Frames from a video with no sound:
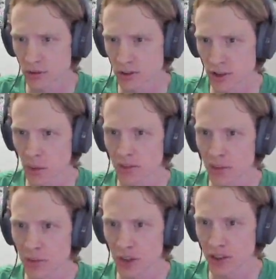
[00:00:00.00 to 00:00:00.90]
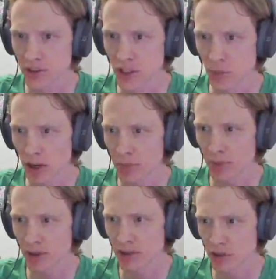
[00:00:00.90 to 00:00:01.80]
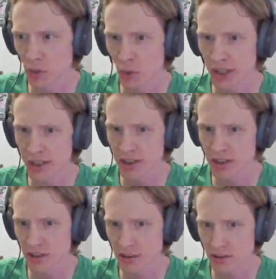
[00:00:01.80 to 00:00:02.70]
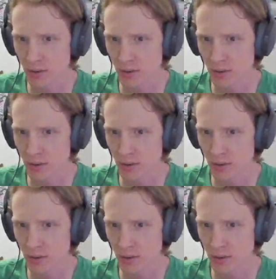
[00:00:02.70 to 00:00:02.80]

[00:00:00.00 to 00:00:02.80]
Some of them you need to jump up twice,